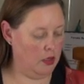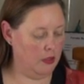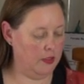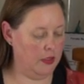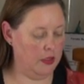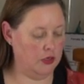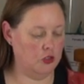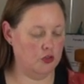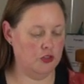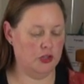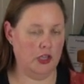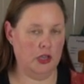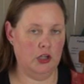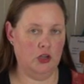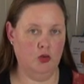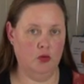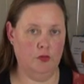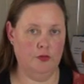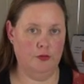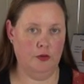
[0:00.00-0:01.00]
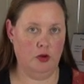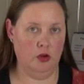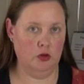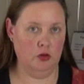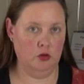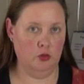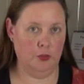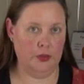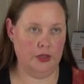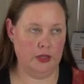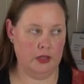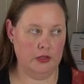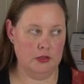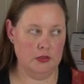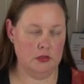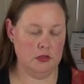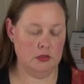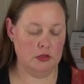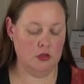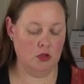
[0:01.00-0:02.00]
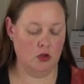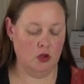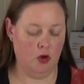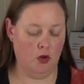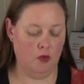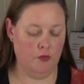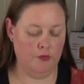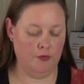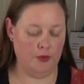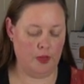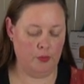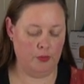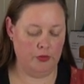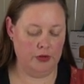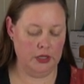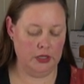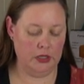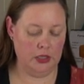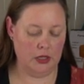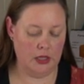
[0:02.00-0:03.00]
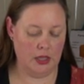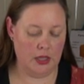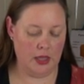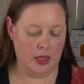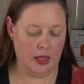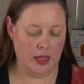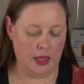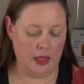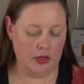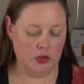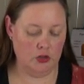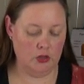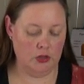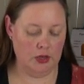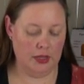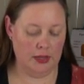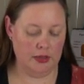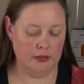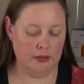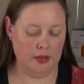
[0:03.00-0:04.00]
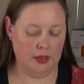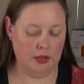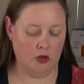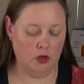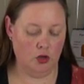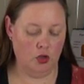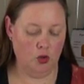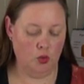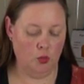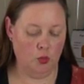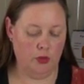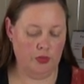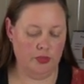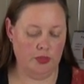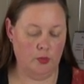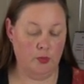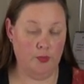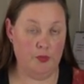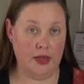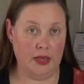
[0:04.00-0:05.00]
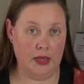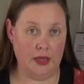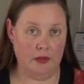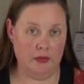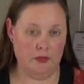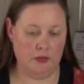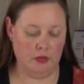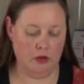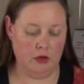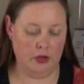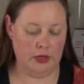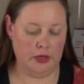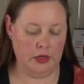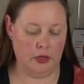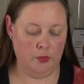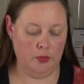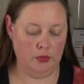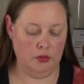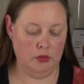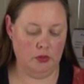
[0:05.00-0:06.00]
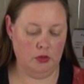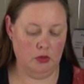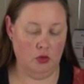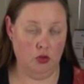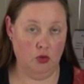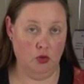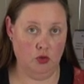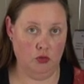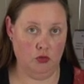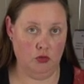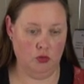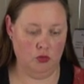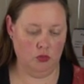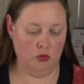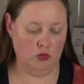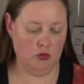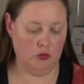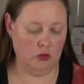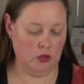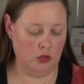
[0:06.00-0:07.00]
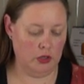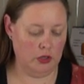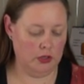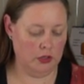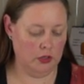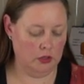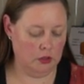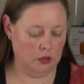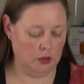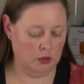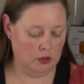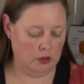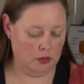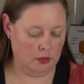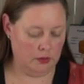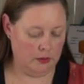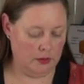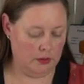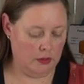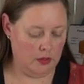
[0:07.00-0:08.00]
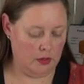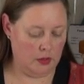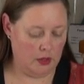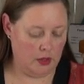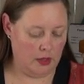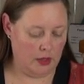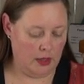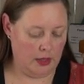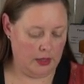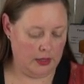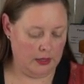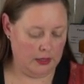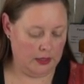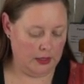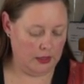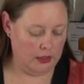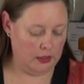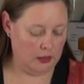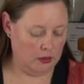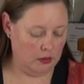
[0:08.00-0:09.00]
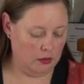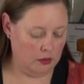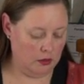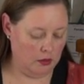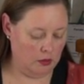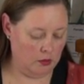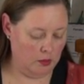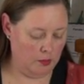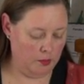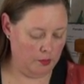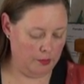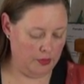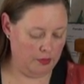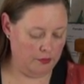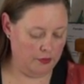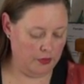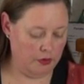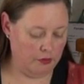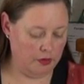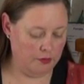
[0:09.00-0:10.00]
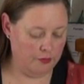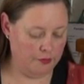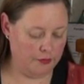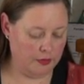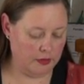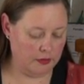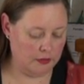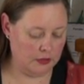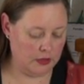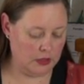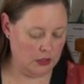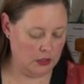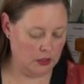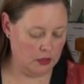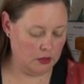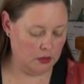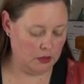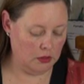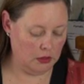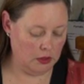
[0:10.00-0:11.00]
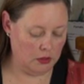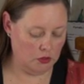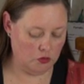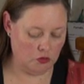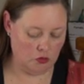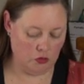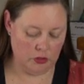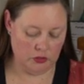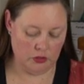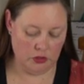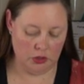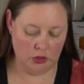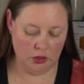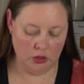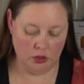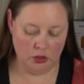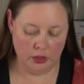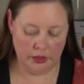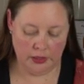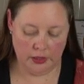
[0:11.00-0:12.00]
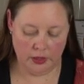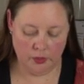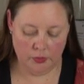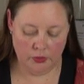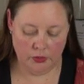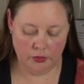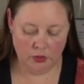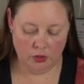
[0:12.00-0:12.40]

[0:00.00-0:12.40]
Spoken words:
Then you take your final piece of fabric and you lay that with the bad side up, not the good side. And again, be very fussy in trying to line up